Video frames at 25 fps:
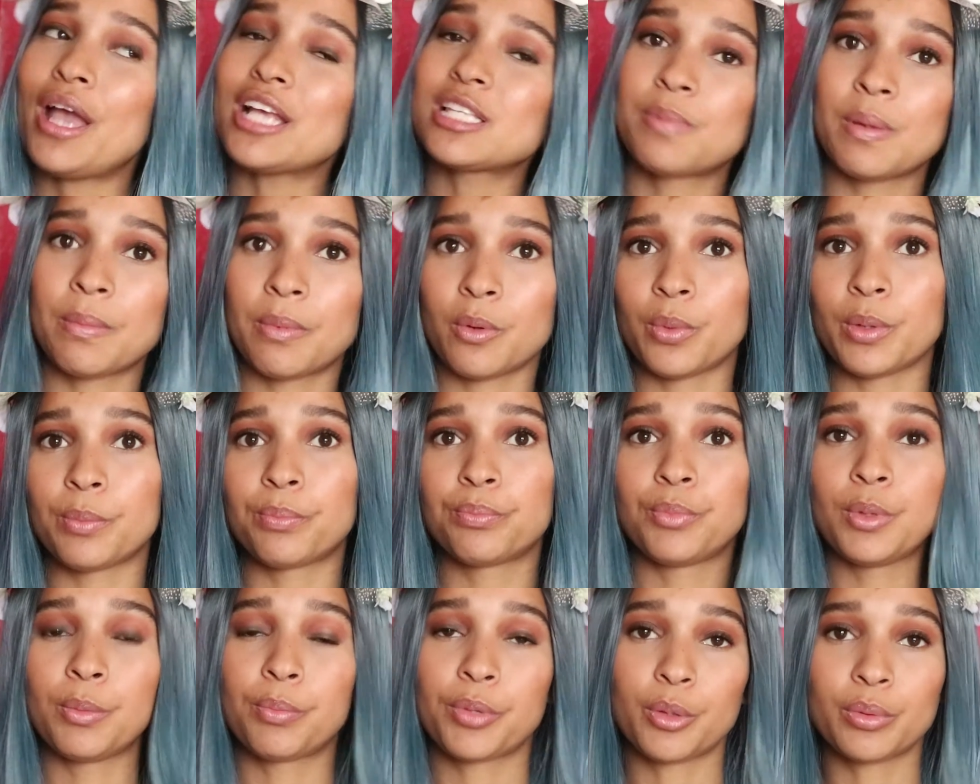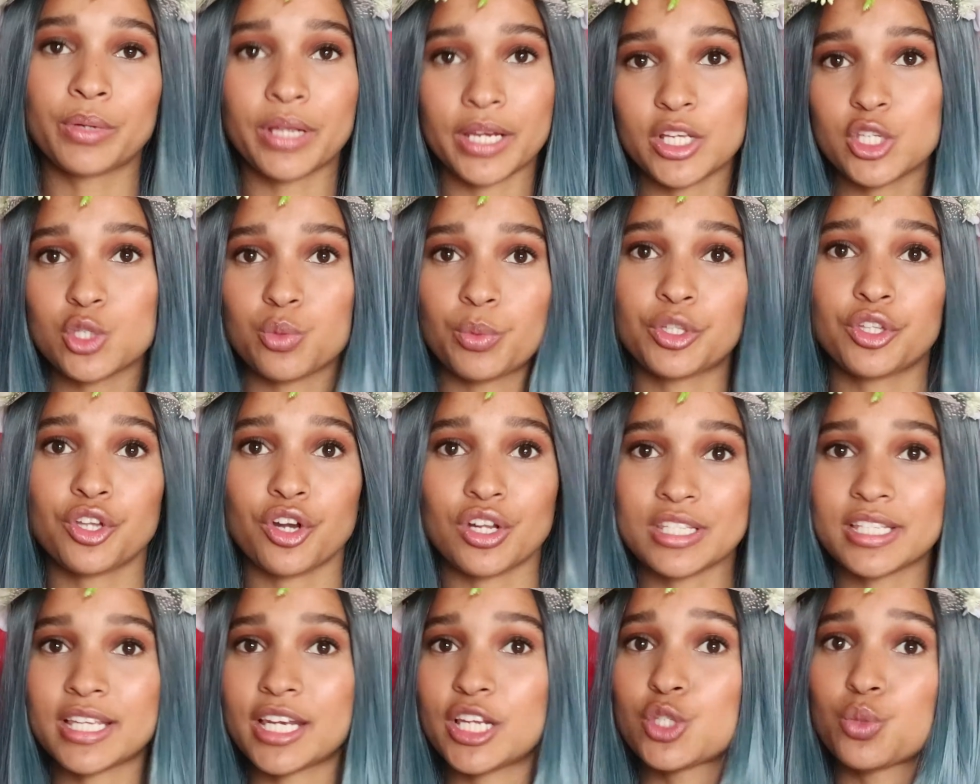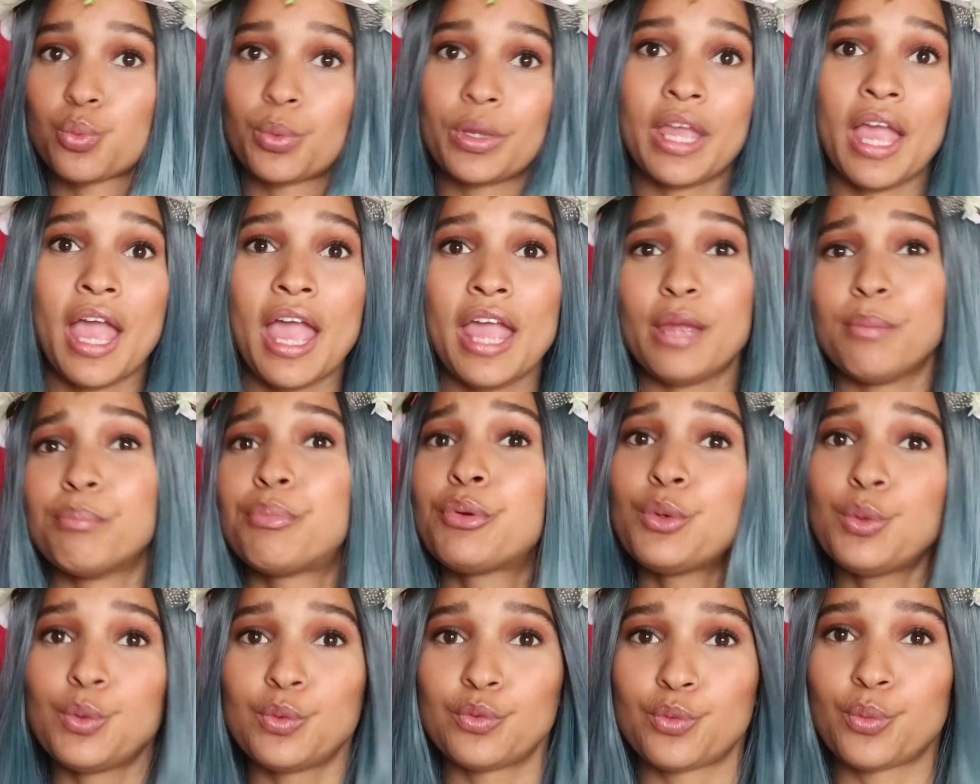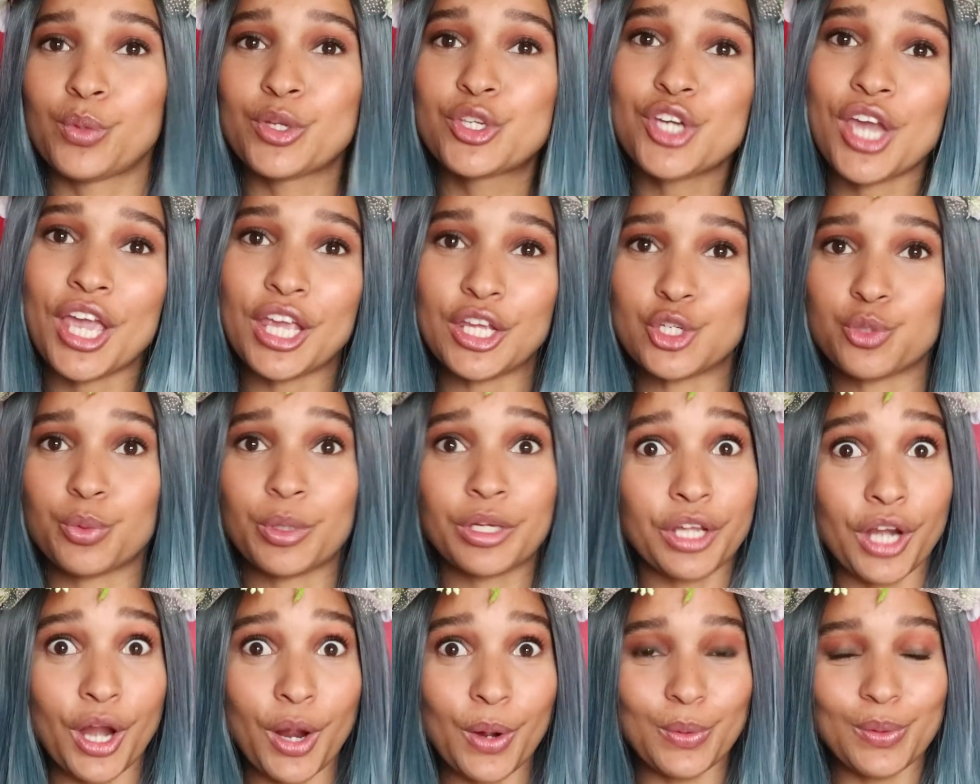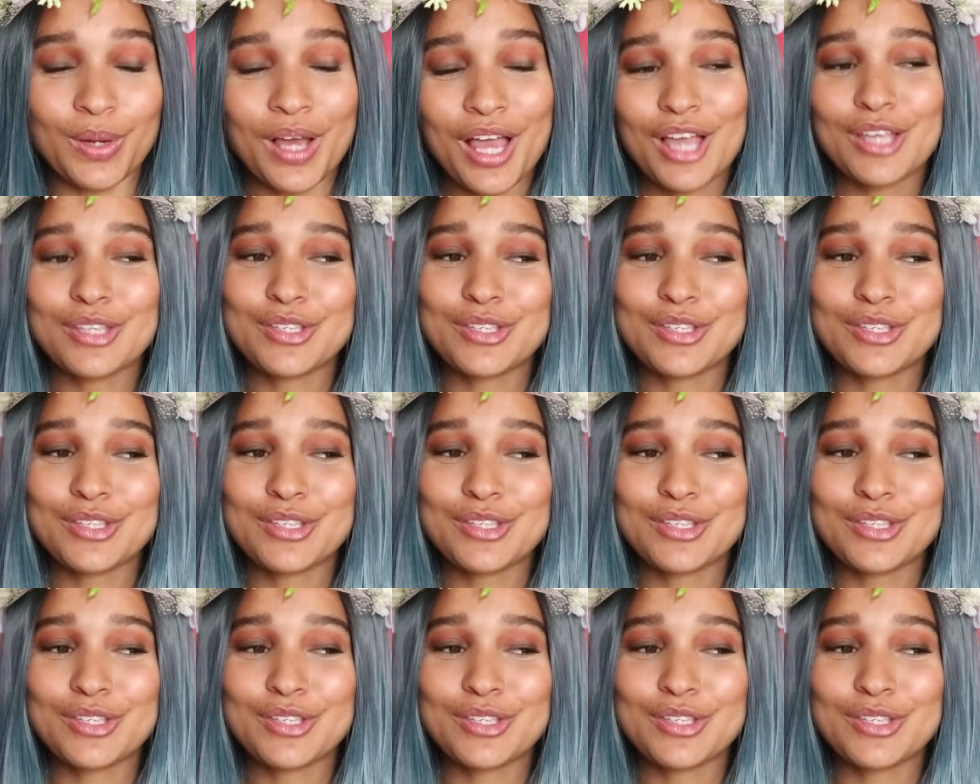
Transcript: as people, we progress, we transgress, we improve, we change, we grow.